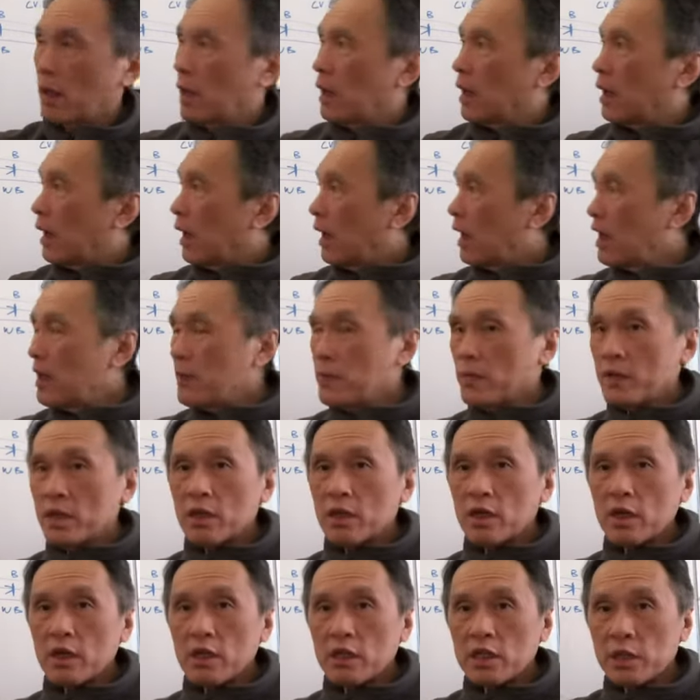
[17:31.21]
I'm
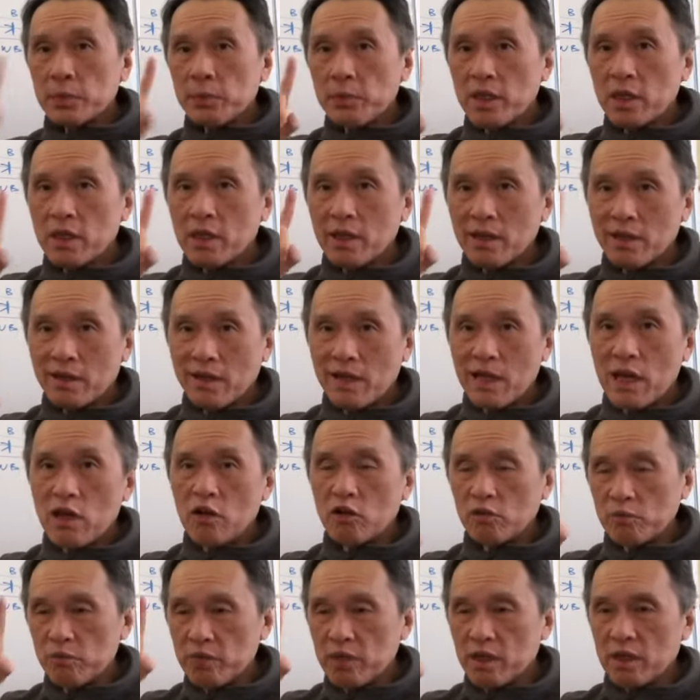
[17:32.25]
here speaking
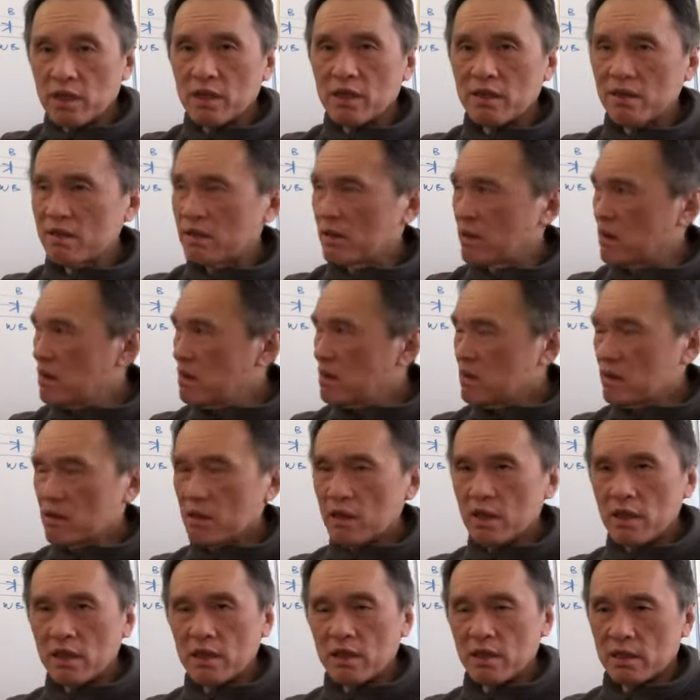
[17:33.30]
loud because this
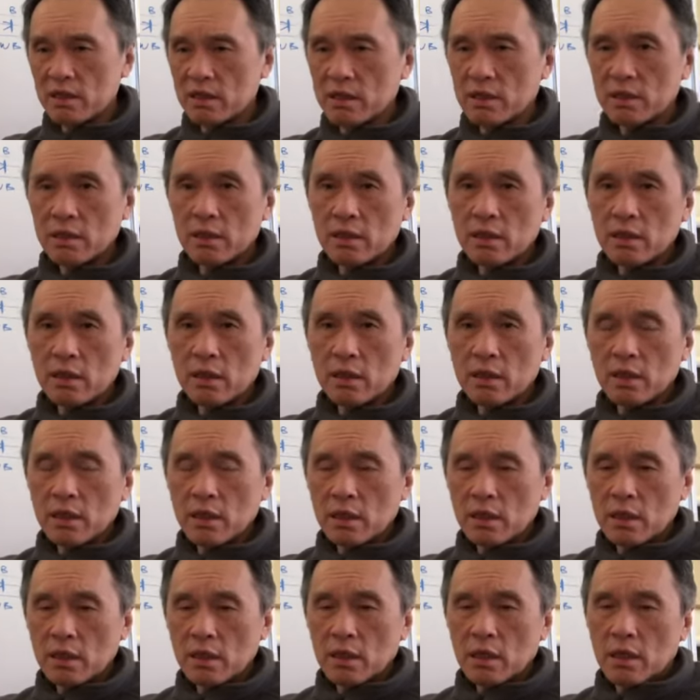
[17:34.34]
is
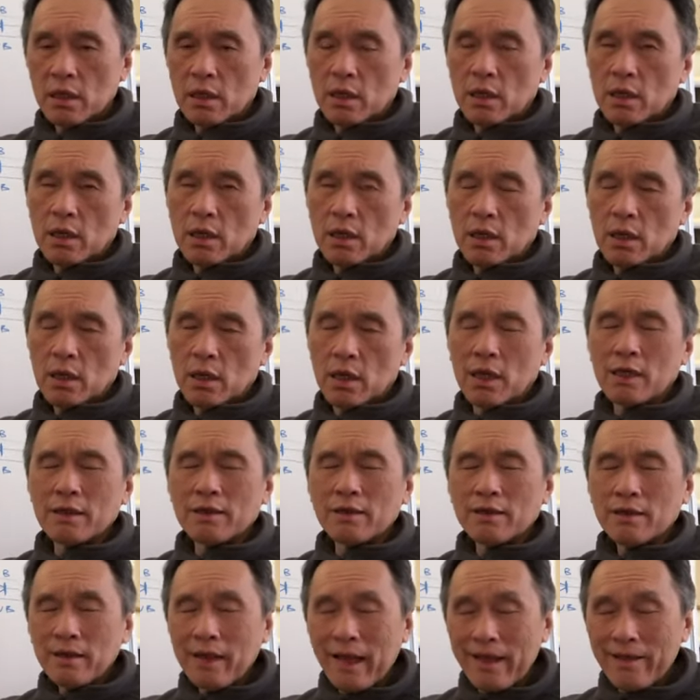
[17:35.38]
a
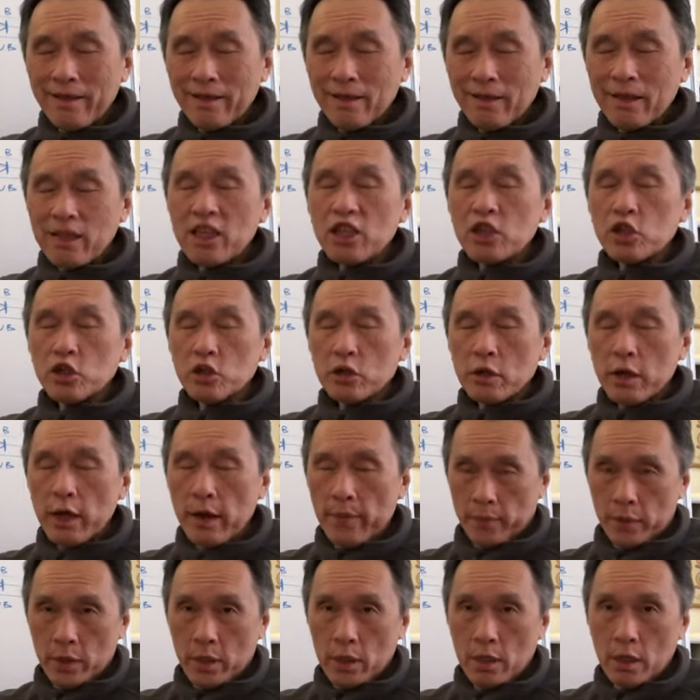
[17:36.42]
deadly
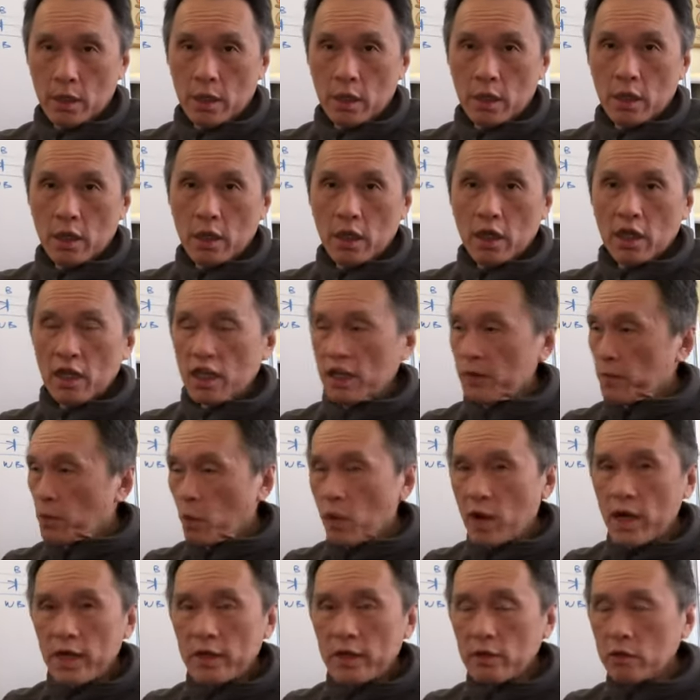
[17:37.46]
trap. If
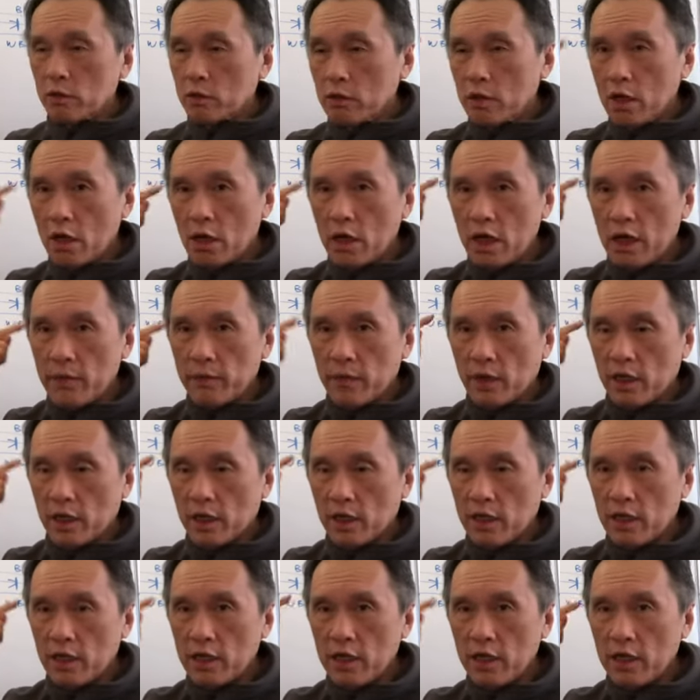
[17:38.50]
one do not have a
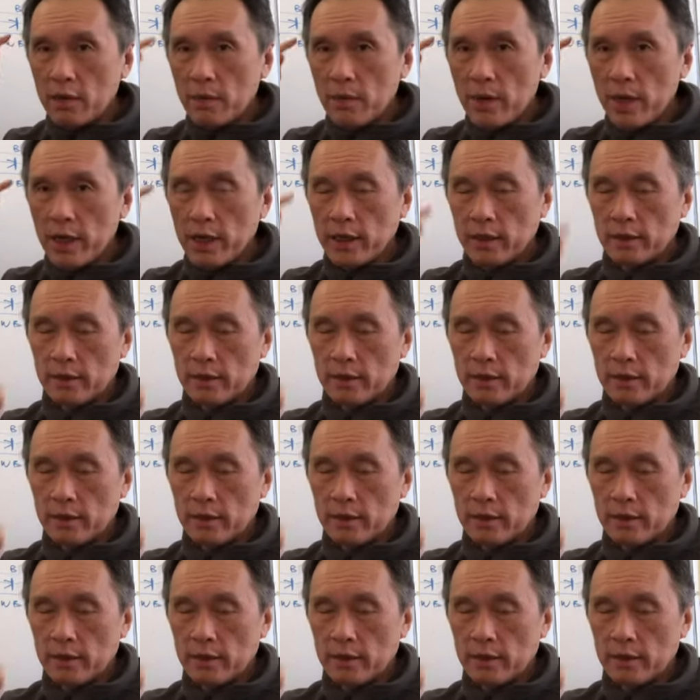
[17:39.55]
clear mind,